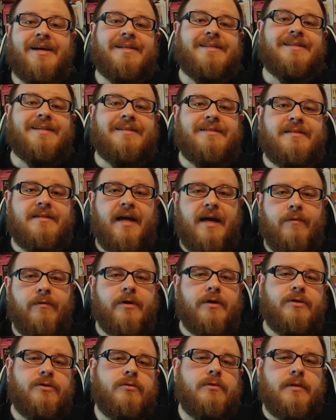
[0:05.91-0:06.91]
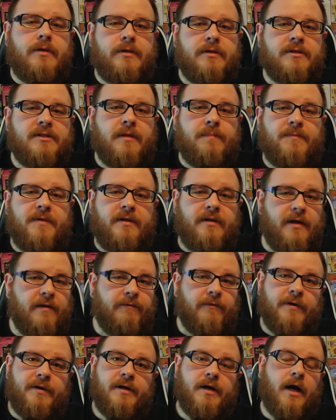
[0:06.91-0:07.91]
Today we're going to do a little something
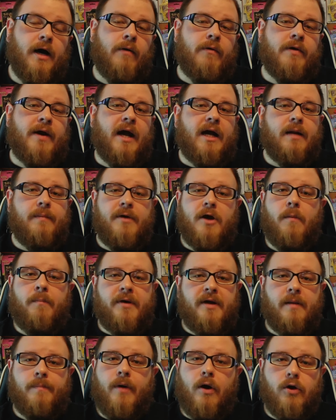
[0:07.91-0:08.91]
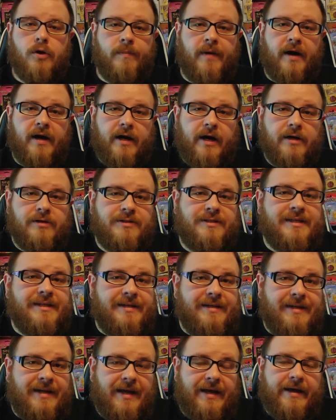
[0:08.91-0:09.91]
different. We're not going to be opening any Pokemon cards
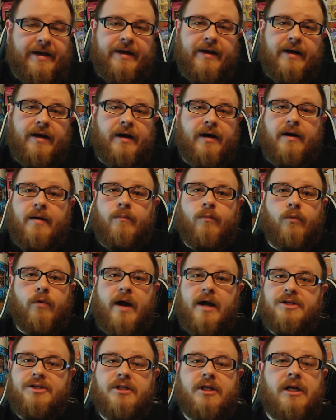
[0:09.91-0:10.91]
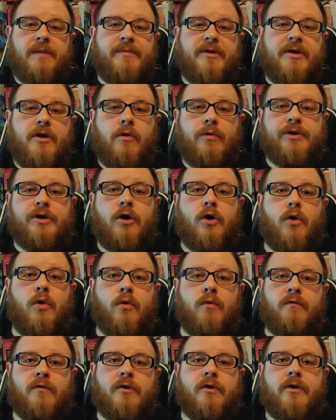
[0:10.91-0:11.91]
today. We're actually going to be going
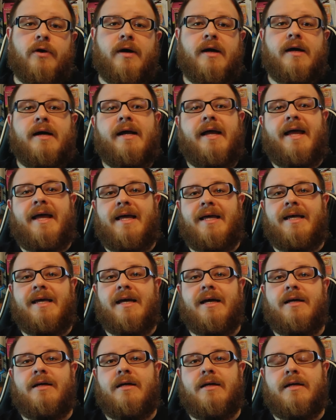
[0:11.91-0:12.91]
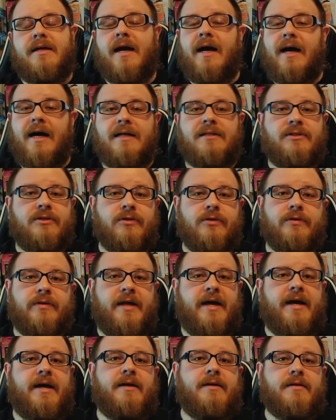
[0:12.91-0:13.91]
over a console
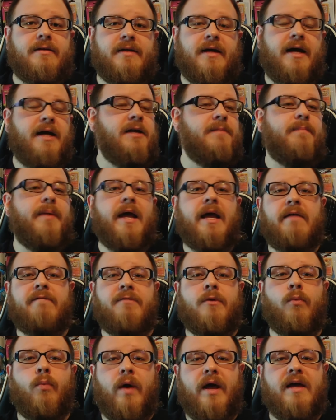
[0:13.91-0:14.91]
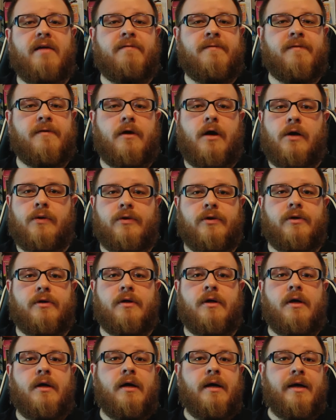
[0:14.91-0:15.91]
that kind of paved the way for
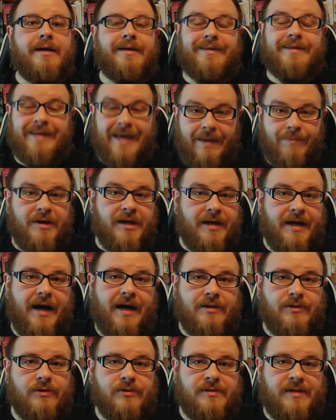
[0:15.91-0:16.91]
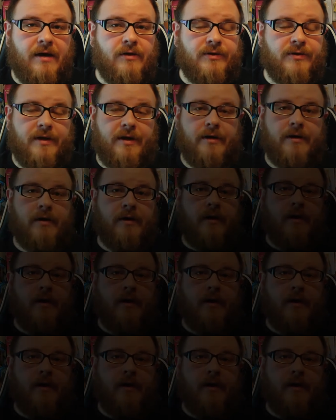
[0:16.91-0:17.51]
other gaming consoles out there.